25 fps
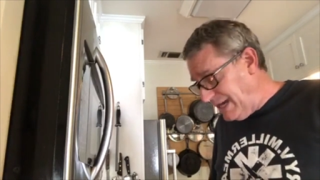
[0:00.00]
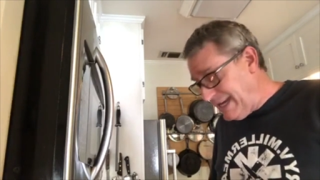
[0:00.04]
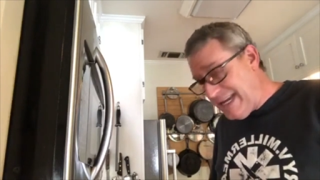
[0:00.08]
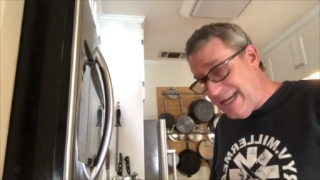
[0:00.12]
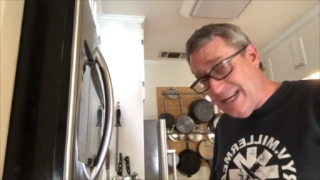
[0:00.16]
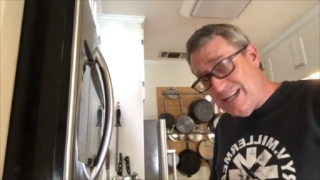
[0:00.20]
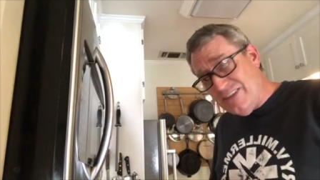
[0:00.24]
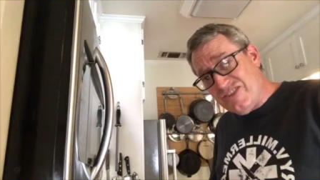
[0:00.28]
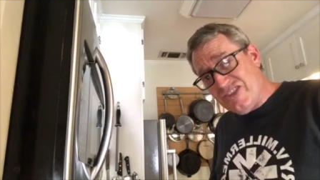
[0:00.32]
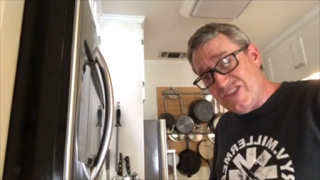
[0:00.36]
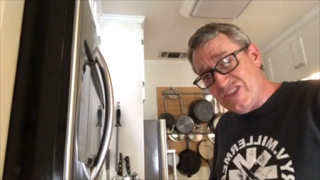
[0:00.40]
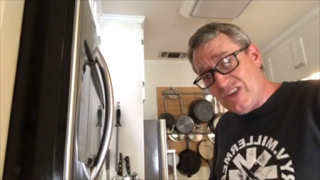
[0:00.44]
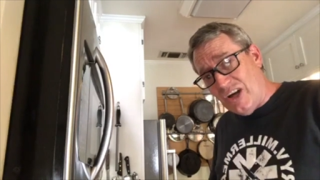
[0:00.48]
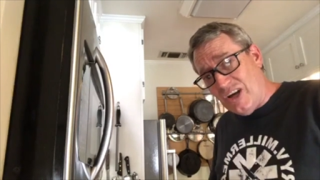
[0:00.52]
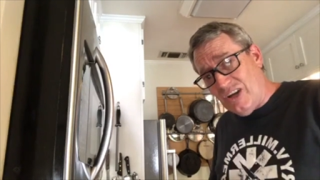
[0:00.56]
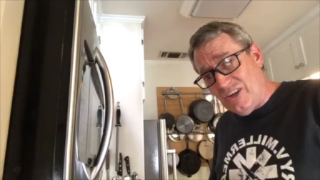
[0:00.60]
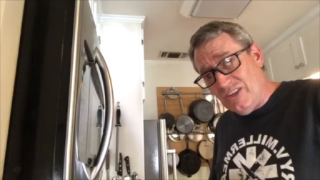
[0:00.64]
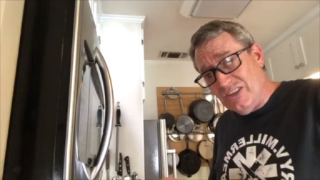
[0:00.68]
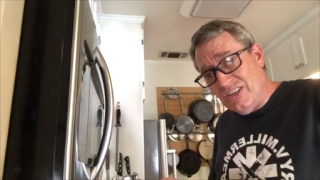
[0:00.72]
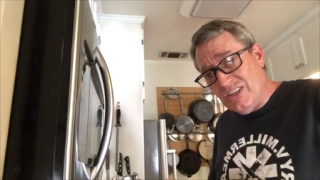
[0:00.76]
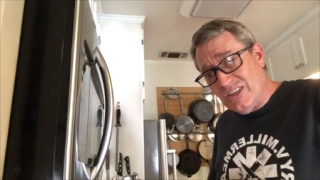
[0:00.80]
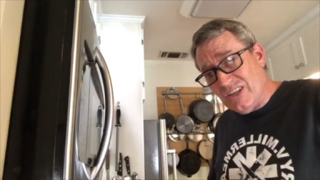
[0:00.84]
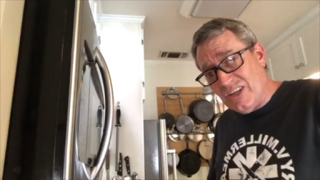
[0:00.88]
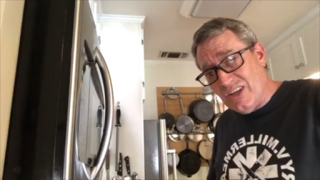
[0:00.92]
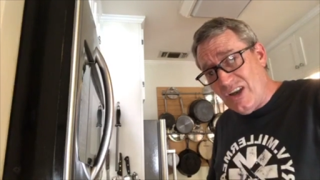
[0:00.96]
Again,
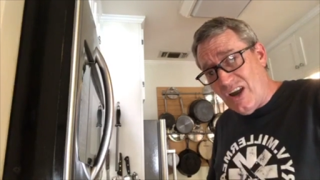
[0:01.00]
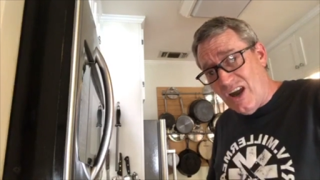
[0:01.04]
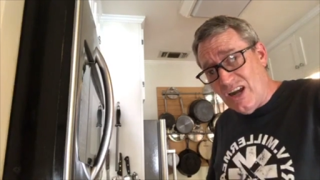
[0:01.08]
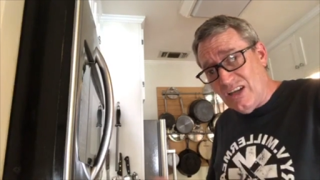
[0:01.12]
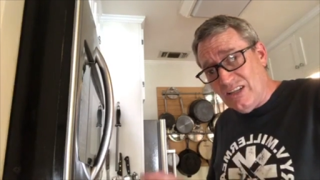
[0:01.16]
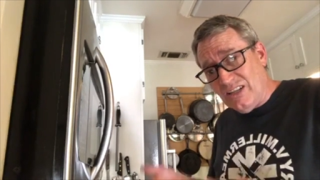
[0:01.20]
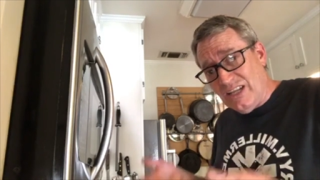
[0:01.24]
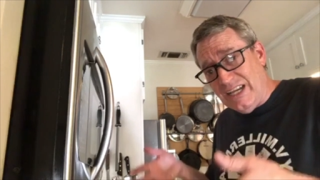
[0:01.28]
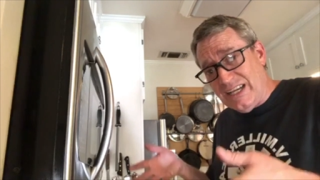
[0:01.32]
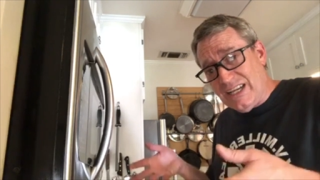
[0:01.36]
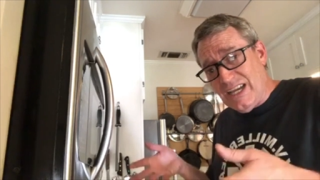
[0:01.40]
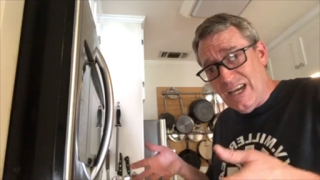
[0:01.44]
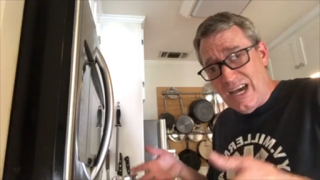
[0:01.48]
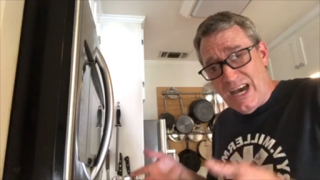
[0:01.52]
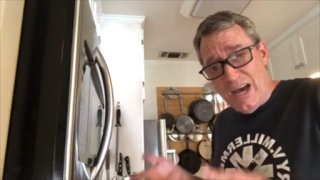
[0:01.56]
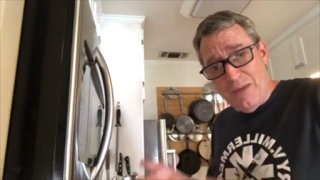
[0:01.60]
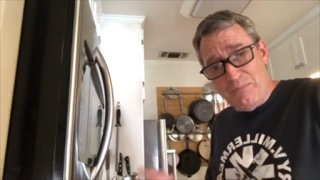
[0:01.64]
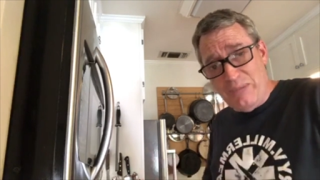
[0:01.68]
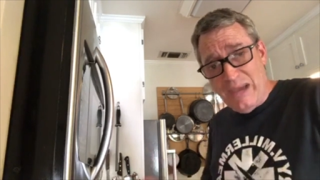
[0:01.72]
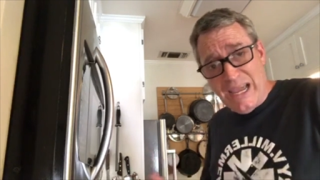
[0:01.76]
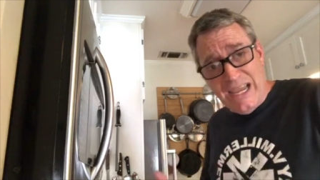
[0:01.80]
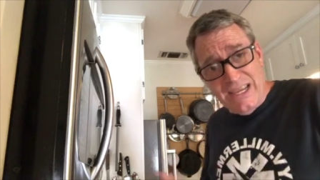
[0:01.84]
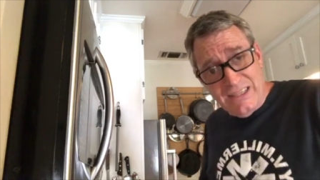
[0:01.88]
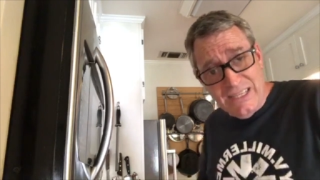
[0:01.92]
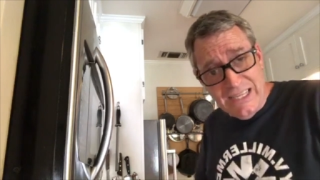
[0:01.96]
salt, garlic,
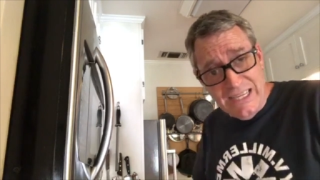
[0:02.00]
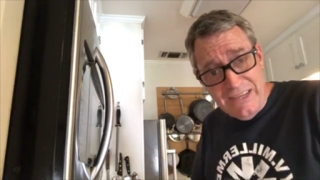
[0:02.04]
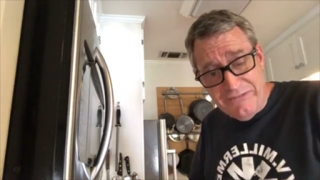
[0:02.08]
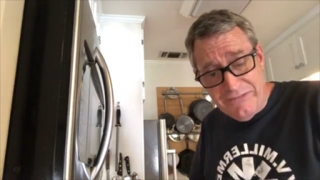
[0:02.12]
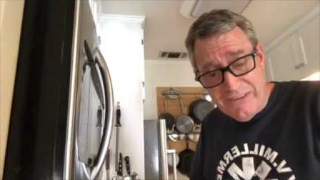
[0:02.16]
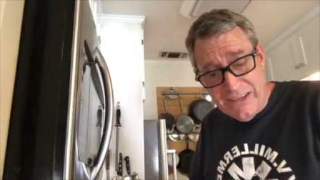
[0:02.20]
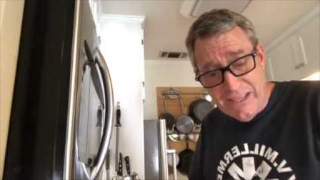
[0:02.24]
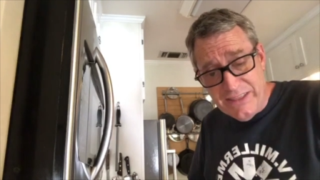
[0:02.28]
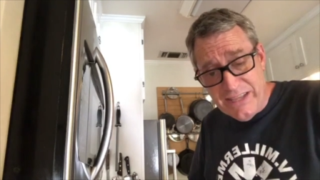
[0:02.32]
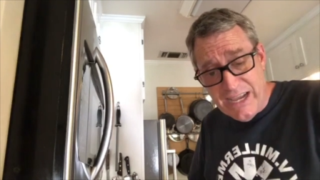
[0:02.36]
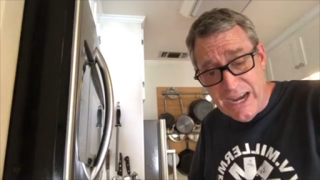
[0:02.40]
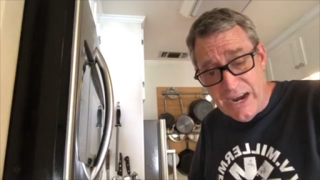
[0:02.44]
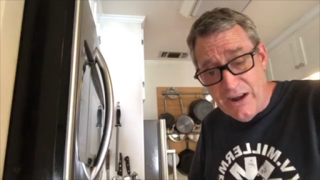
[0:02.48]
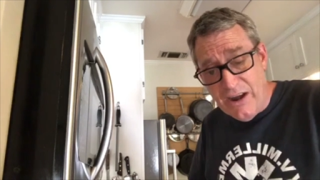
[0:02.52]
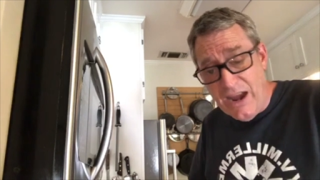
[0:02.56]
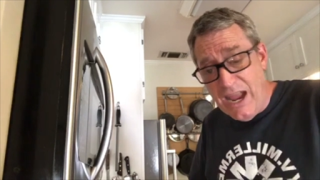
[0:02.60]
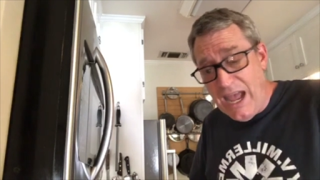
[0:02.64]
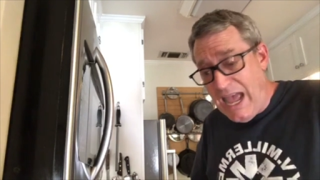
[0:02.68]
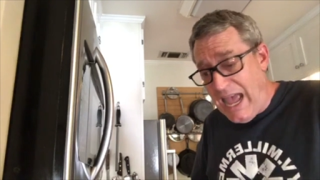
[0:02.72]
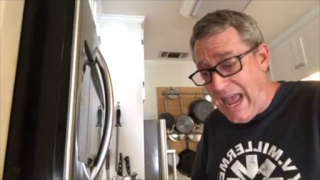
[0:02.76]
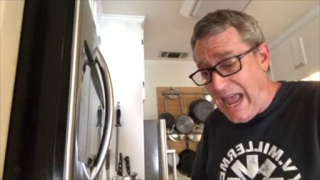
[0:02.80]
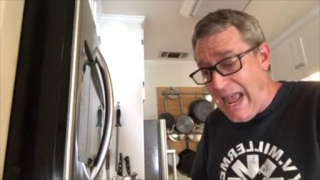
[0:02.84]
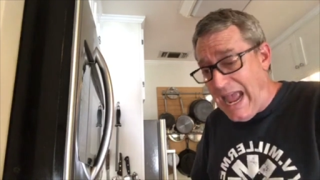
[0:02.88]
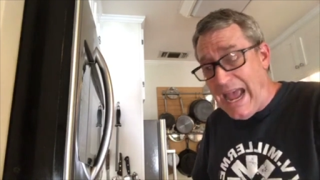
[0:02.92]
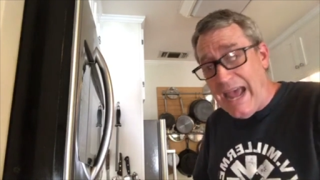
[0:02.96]
a bay leaf in there,
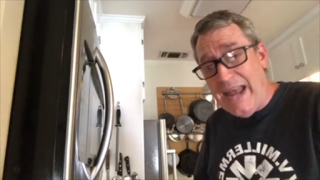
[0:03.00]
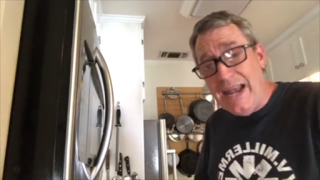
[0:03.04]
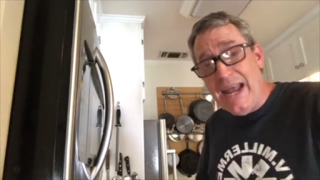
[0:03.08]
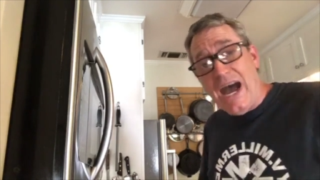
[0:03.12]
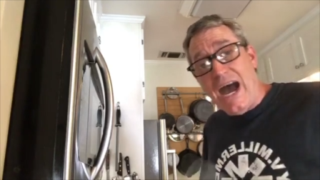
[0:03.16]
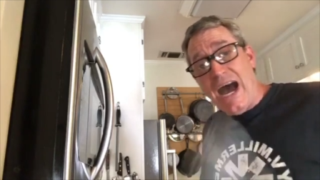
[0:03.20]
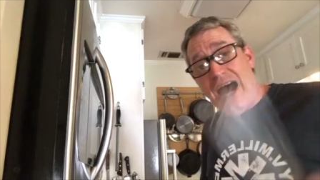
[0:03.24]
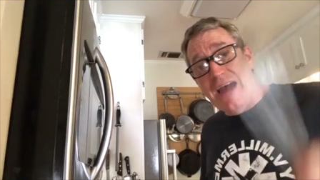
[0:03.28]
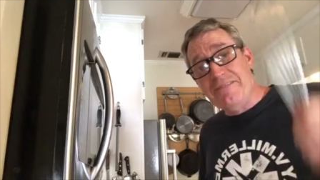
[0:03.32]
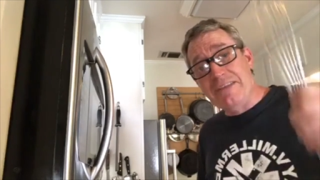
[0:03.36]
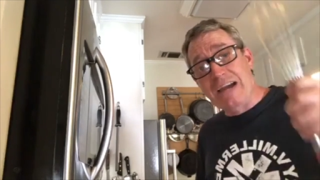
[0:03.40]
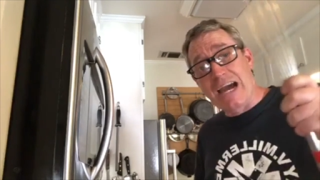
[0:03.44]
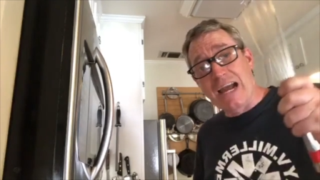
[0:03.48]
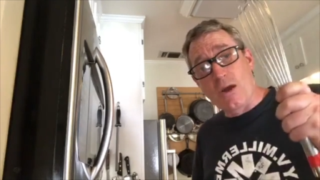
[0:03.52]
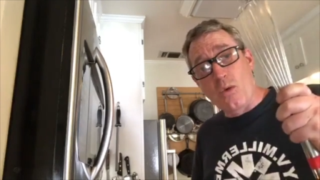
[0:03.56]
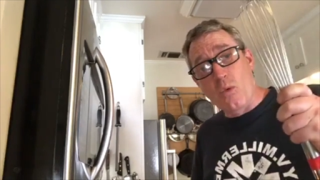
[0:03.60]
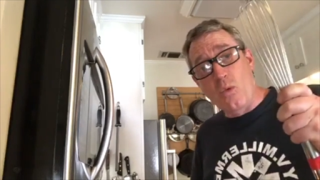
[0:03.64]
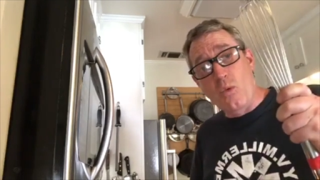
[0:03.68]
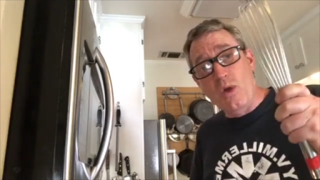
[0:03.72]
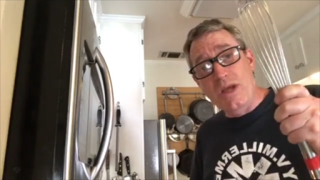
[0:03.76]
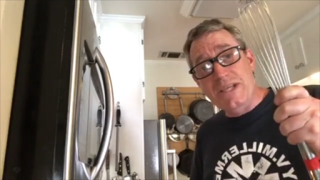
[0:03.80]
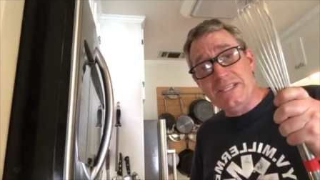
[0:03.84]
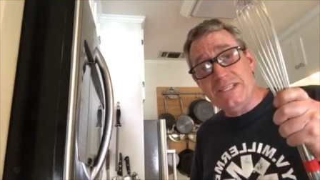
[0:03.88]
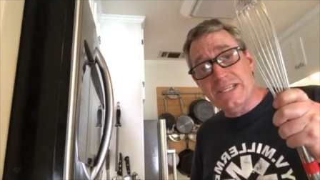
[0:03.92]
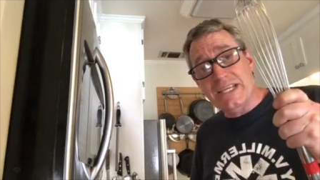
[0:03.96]
and I've got a
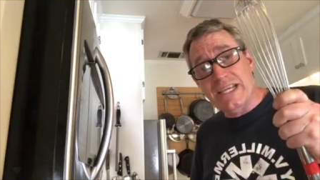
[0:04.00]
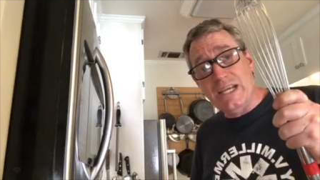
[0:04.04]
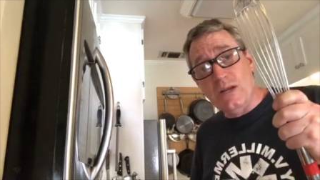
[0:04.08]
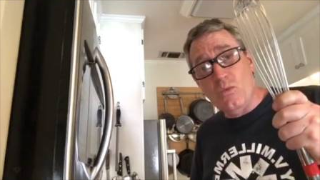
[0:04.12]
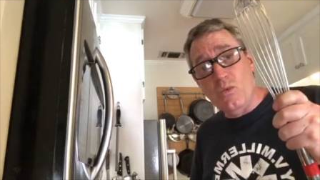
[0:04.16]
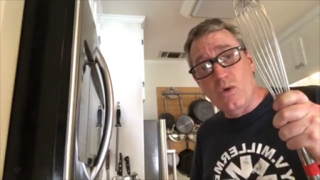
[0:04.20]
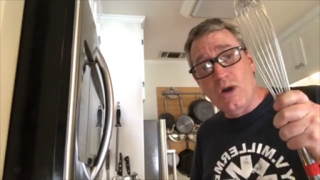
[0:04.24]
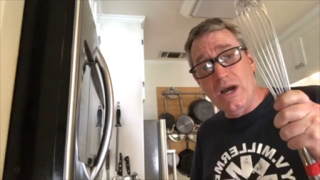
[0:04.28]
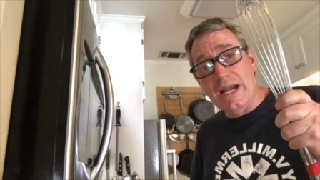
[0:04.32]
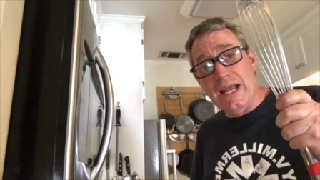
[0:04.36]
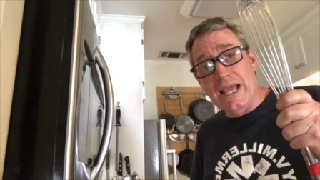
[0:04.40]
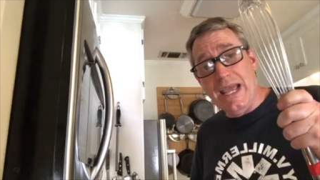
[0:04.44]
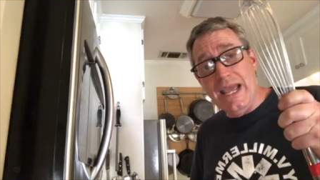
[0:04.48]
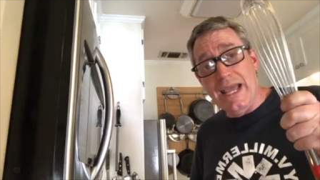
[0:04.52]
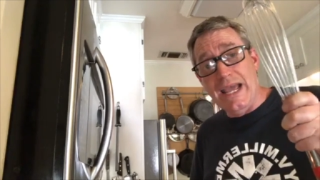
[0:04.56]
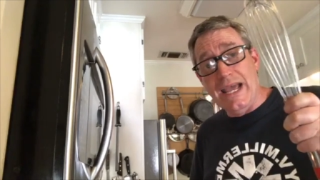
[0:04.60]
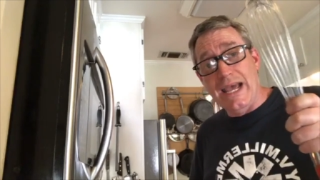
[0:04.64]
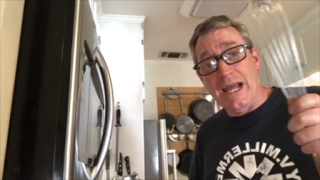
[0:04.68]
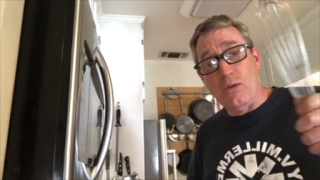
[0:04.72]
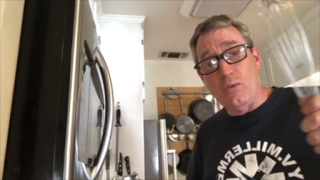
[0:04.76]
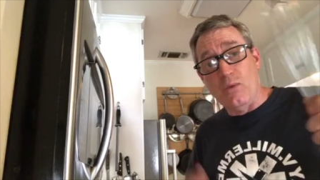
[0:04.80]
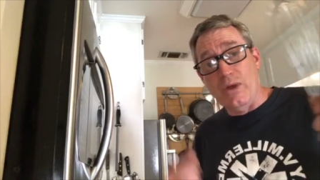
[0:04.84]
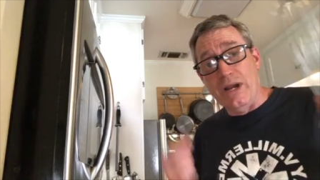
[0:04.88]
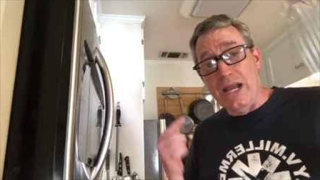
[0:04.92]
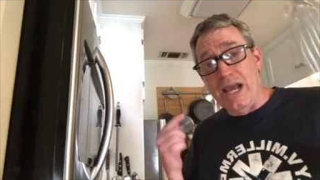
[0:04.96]
whisk in one hand.